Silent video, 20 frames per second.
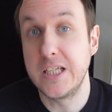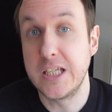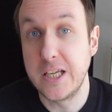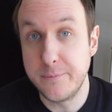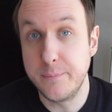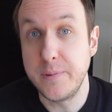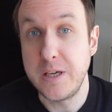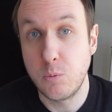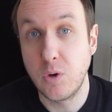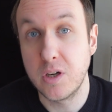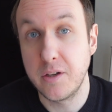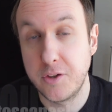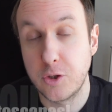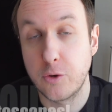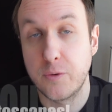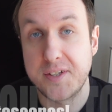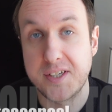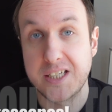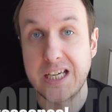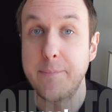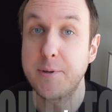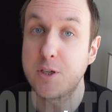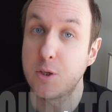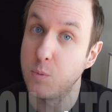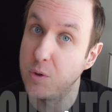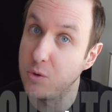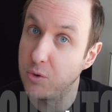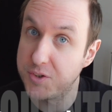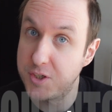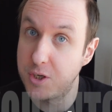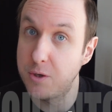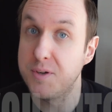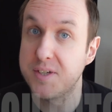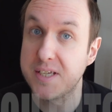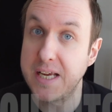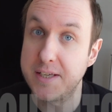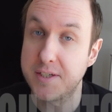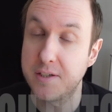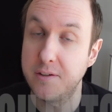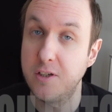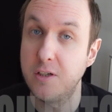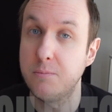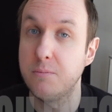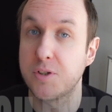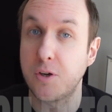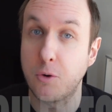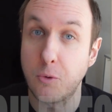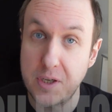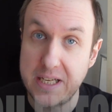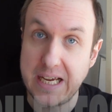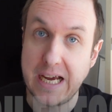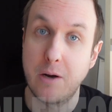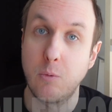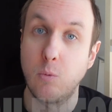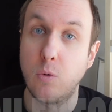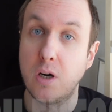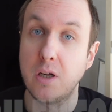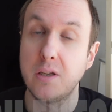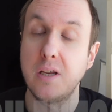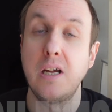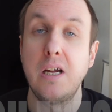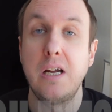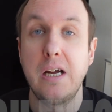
giving me one of the critter keepers, because we got two sets of them, so I already had one,